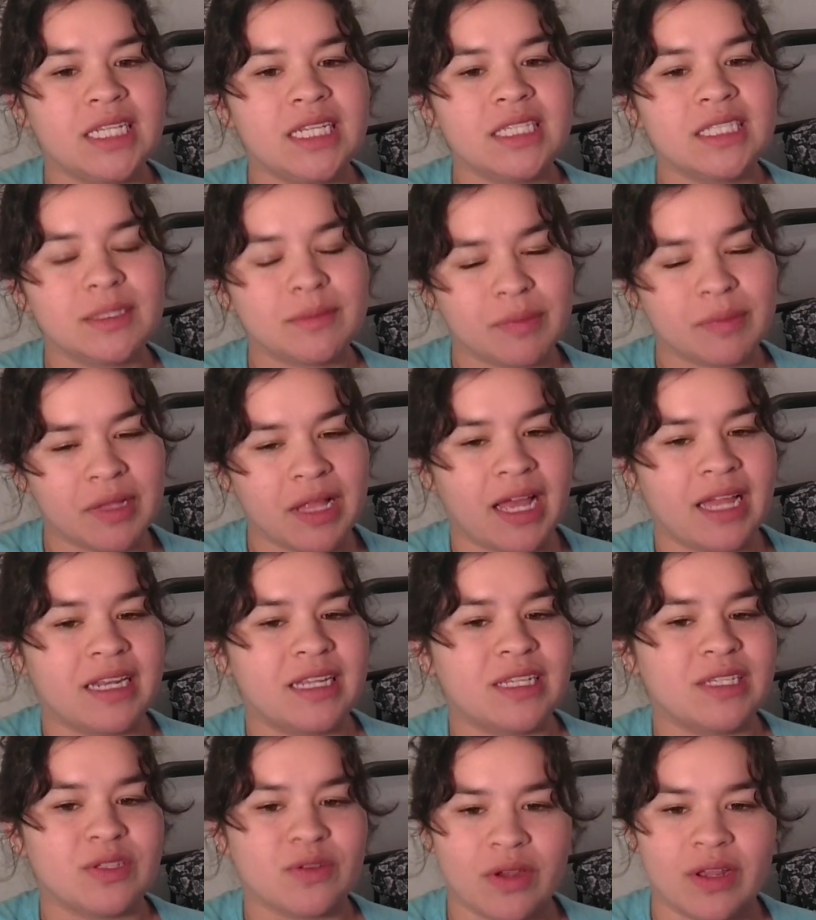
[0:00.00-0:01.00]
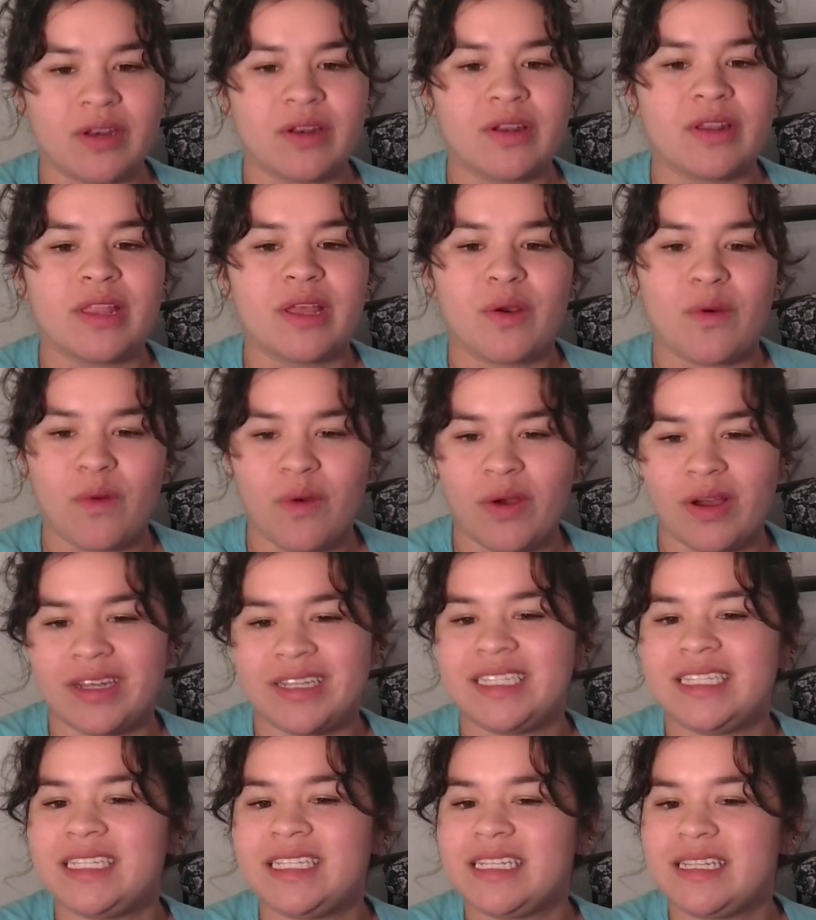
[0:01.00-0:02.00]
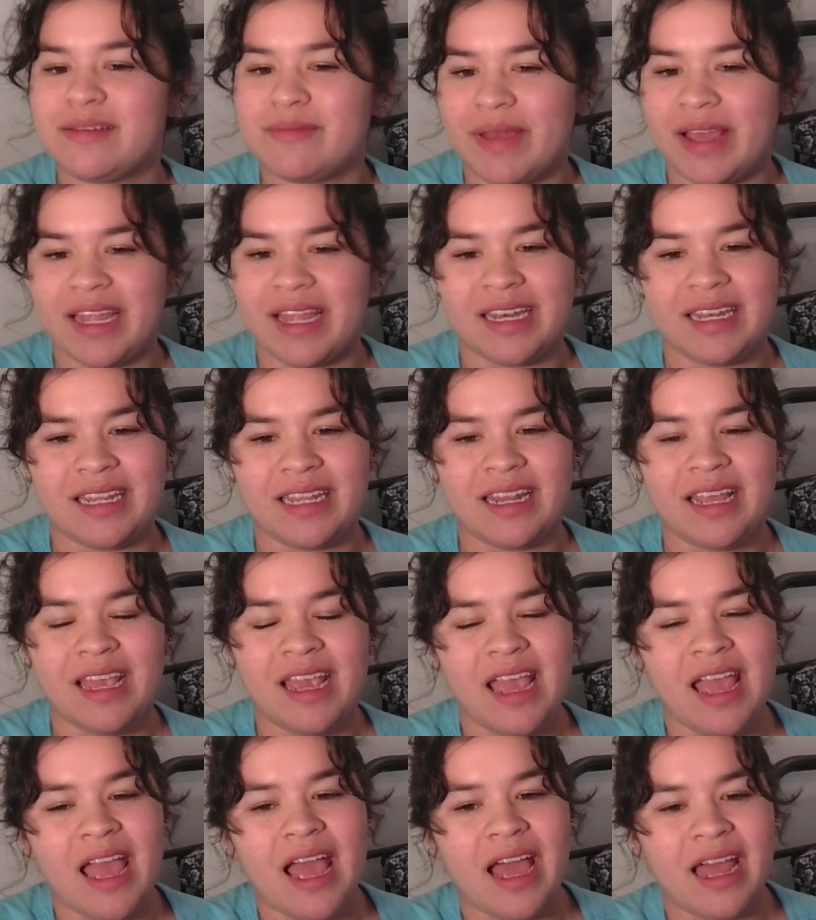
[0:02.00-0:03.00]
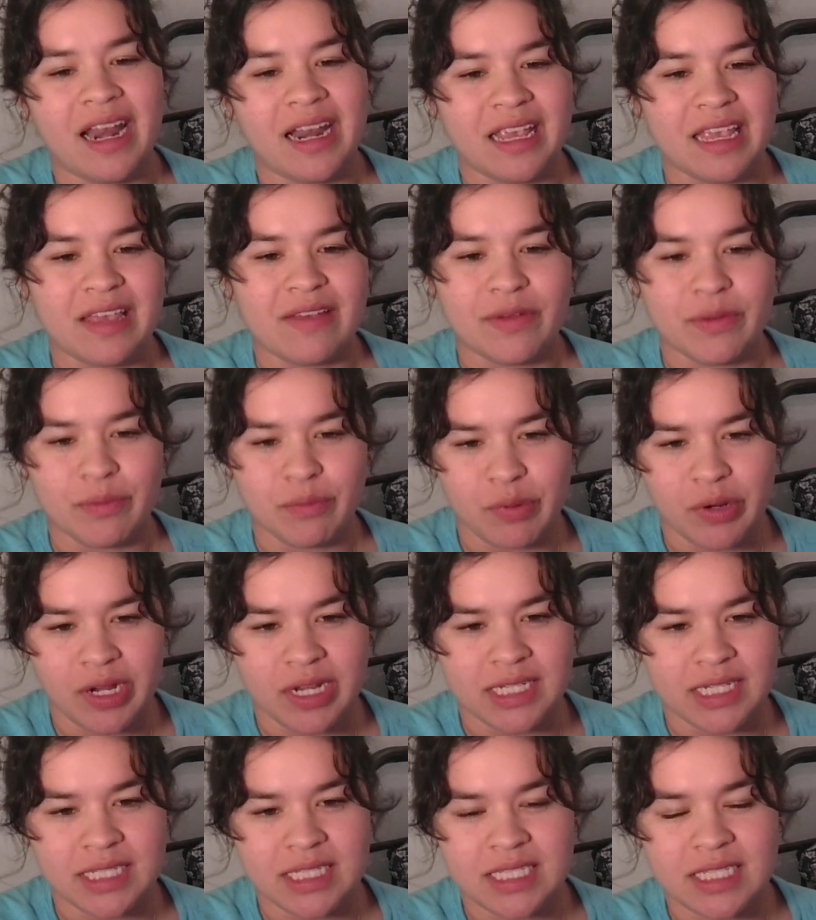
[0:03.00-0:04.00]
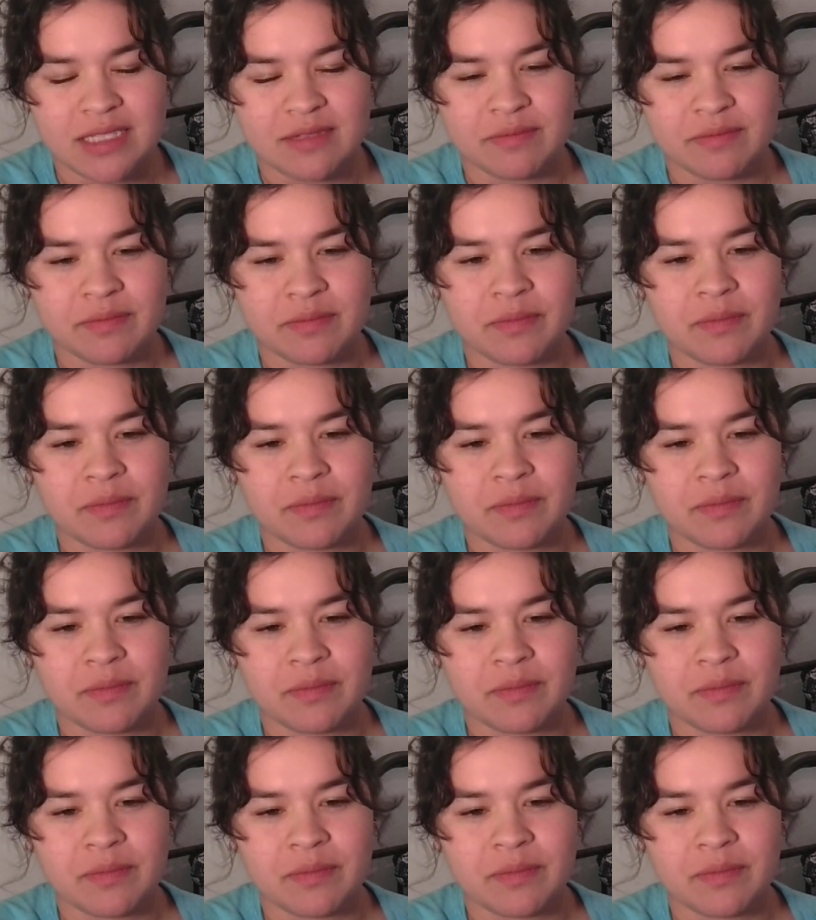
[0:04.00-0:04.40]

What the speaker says: supplied is greater than quantity demanded at a given price.